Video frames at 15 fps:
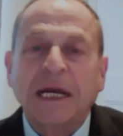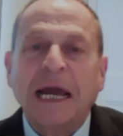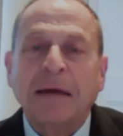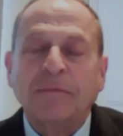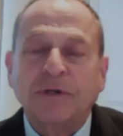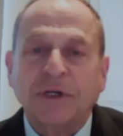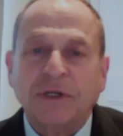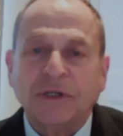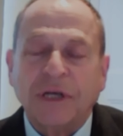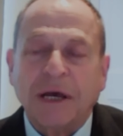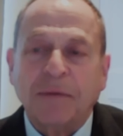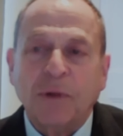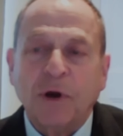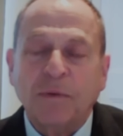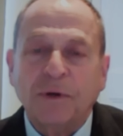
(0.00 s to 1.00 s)
captures,
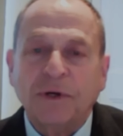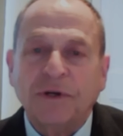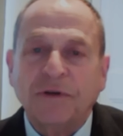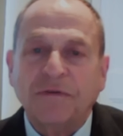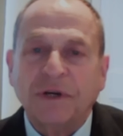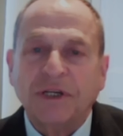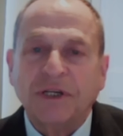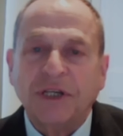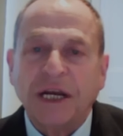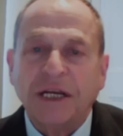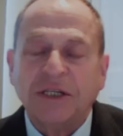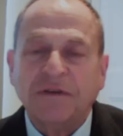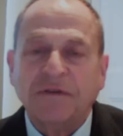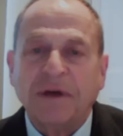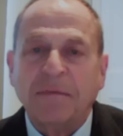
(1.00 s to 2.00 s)
that moment of
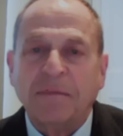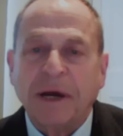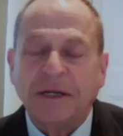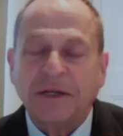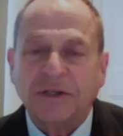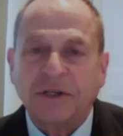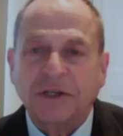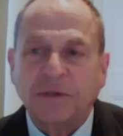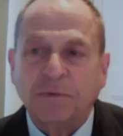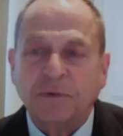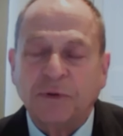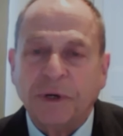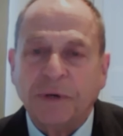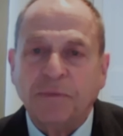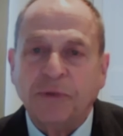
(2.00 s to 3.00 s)
exchange of ambassadors
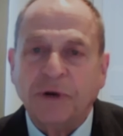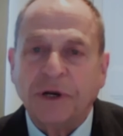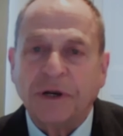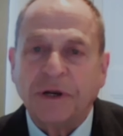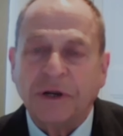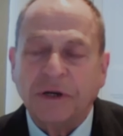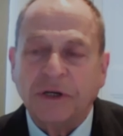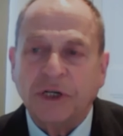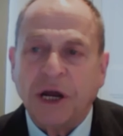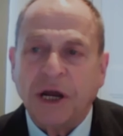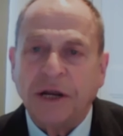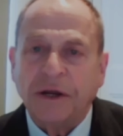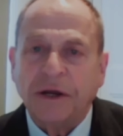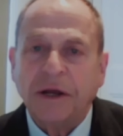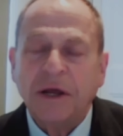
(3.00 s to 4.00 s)
between Britain and
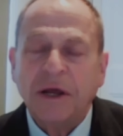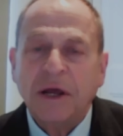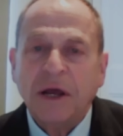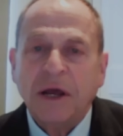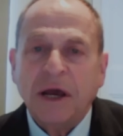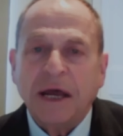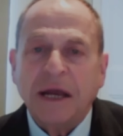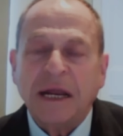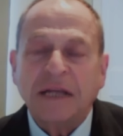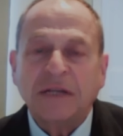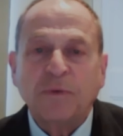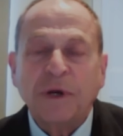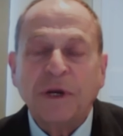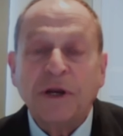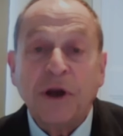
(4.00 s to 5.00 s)
China. And
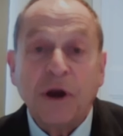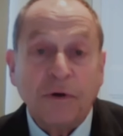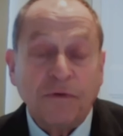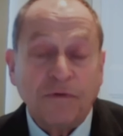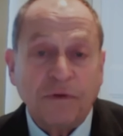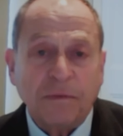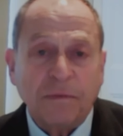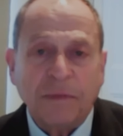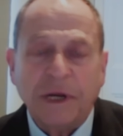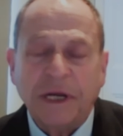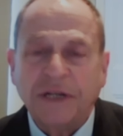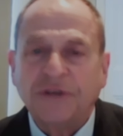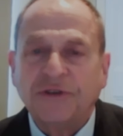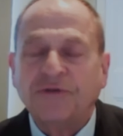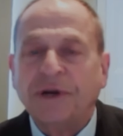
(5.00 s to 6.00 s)
as we know from
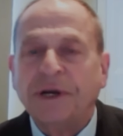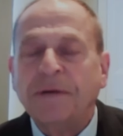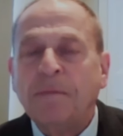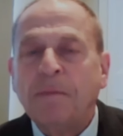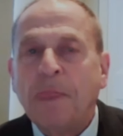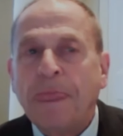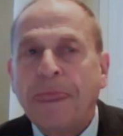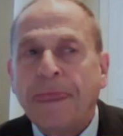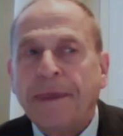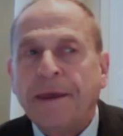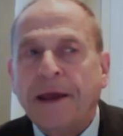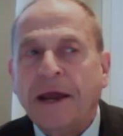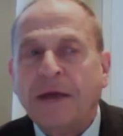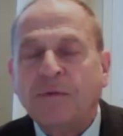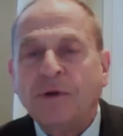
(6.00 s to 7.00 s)
history,
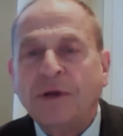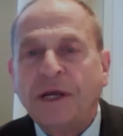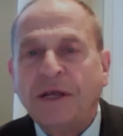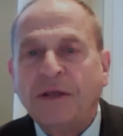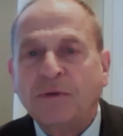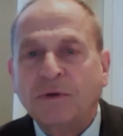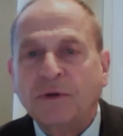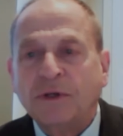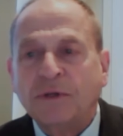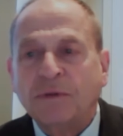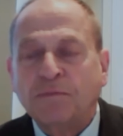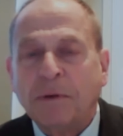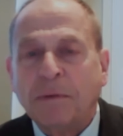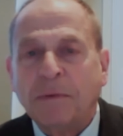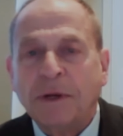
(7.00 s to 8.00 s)
Edward Heath
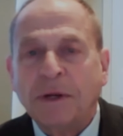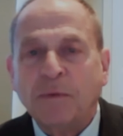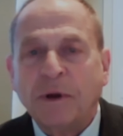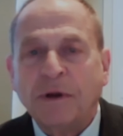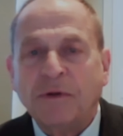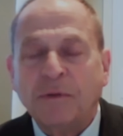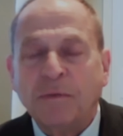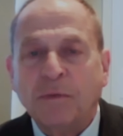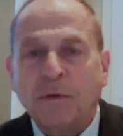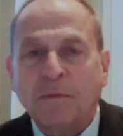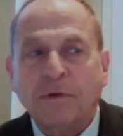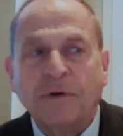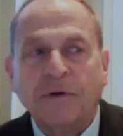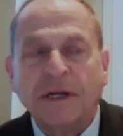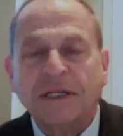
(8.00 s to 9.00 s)
was probably one of the more
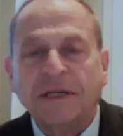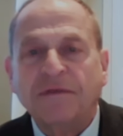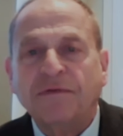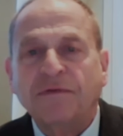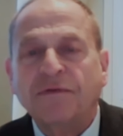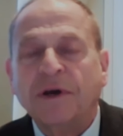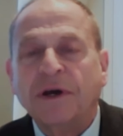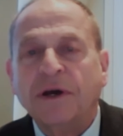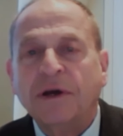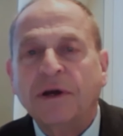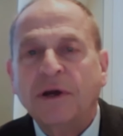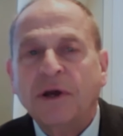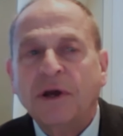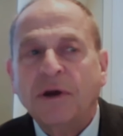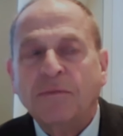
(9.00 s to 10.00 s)
progressive
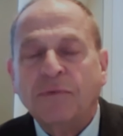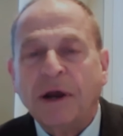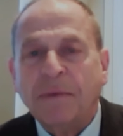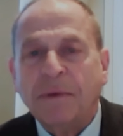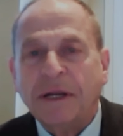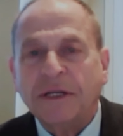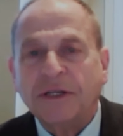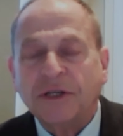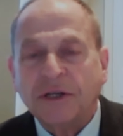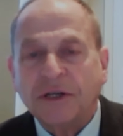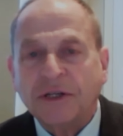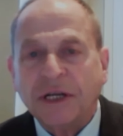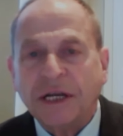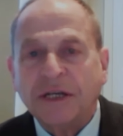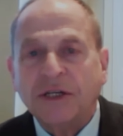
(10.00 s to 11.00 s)
prime
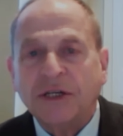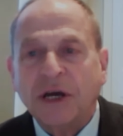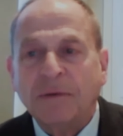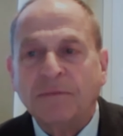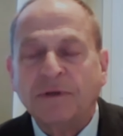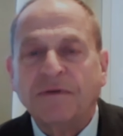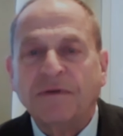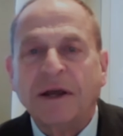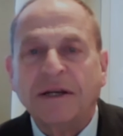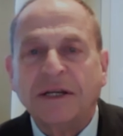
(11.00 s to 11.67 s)
ministers in terms of